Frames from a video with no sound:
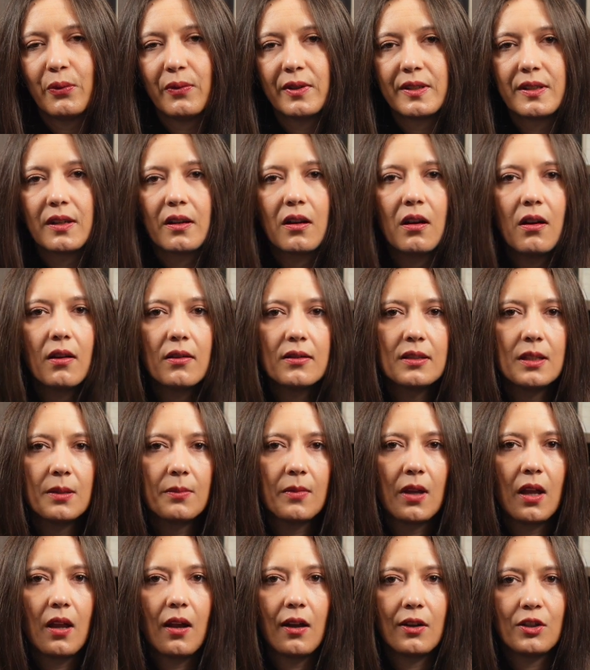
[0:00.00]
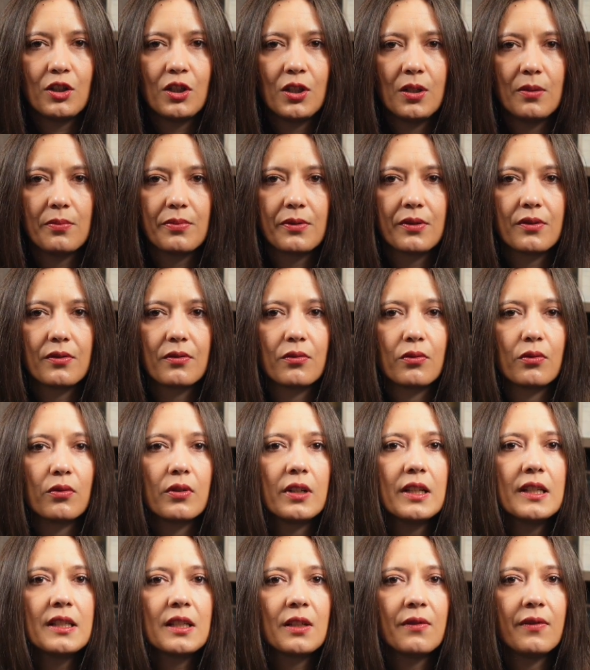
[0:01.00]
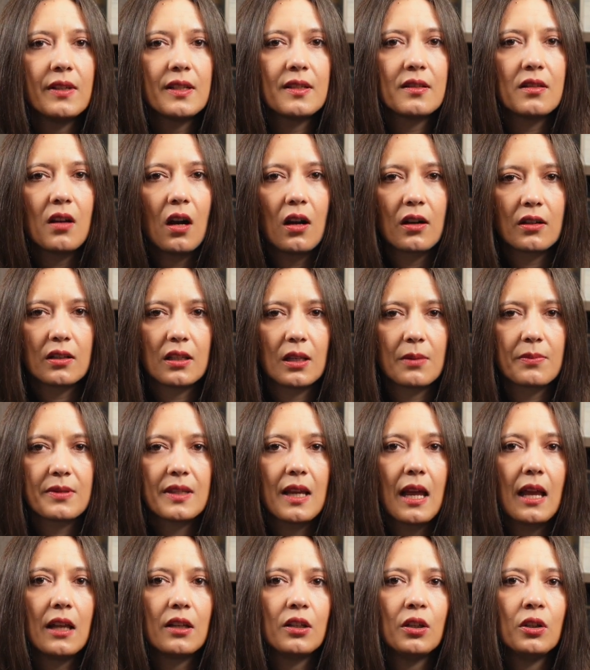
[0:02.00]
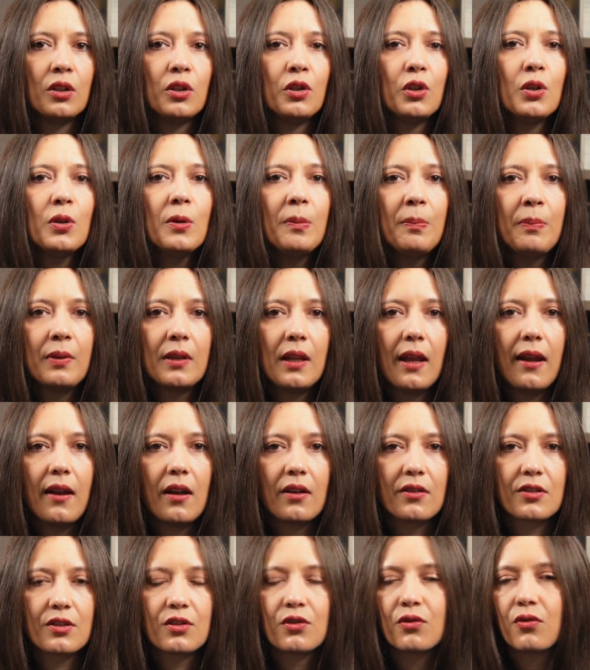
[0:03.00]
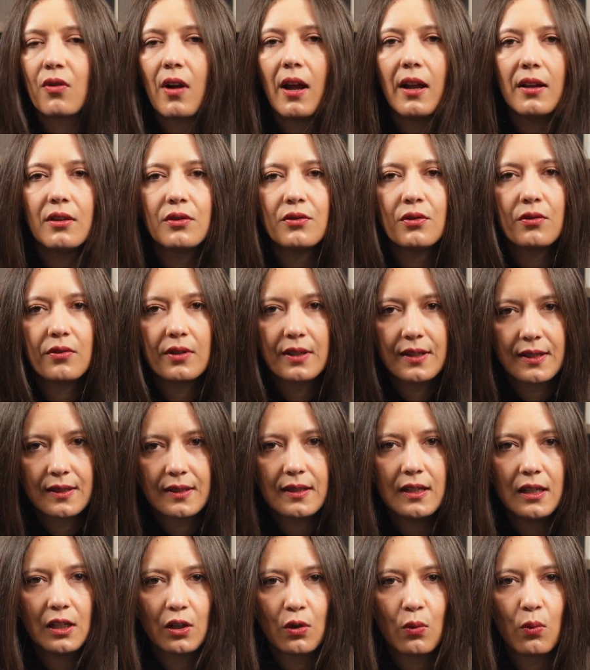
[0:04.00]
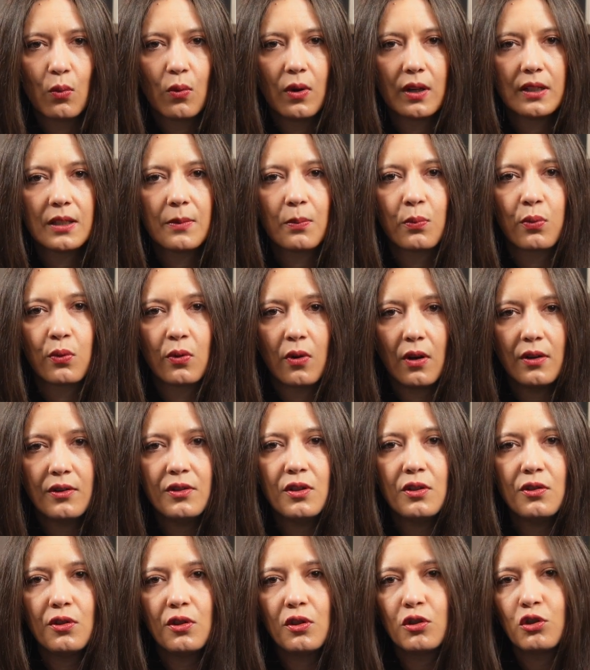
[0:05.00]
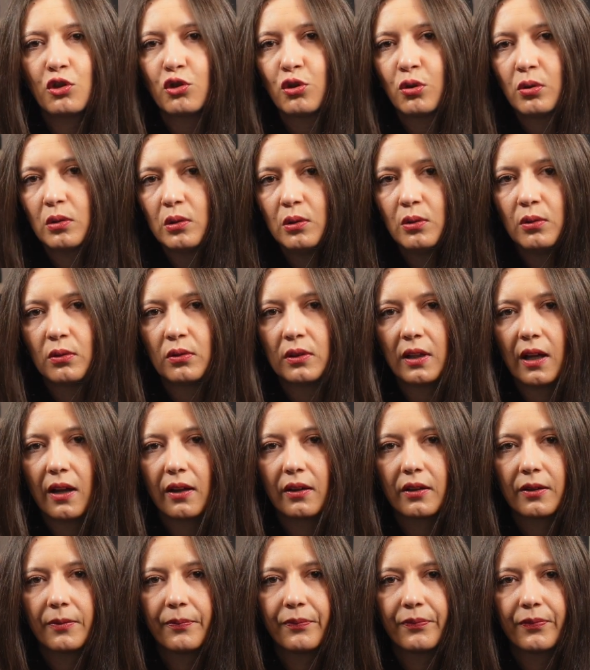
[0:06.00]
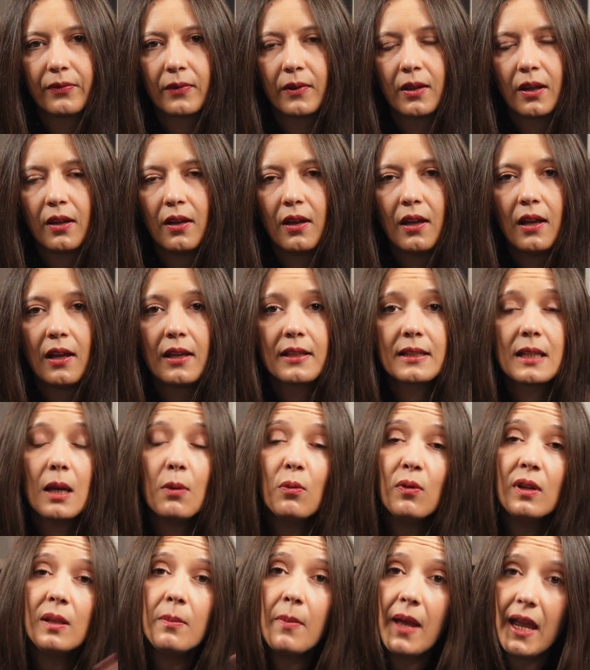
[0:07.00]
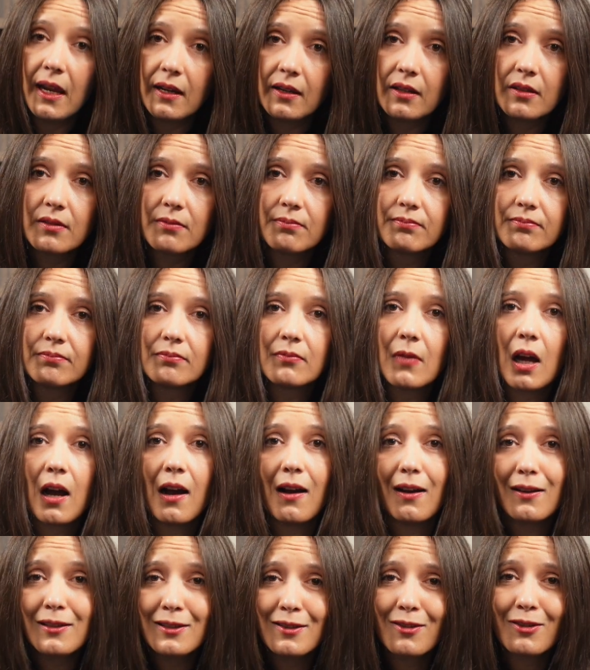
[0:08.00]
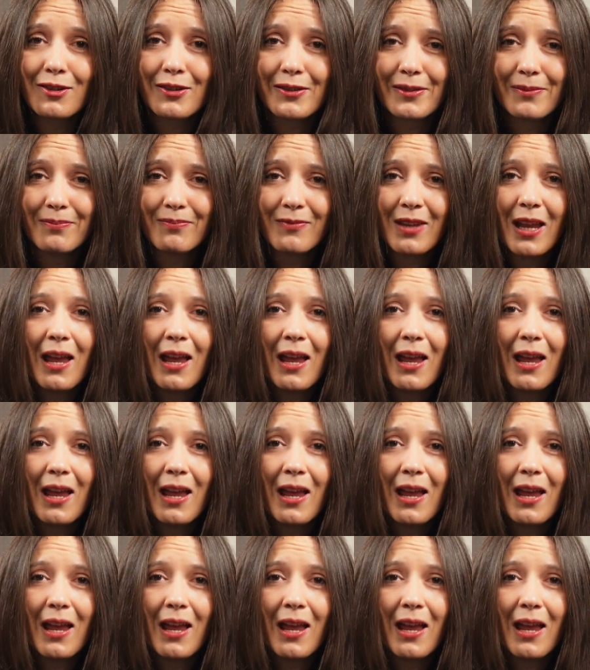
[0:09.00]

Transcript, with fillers: with the custom AI chips, risky startups, and new players trying to rethink what a processor should look like. Some will make it, others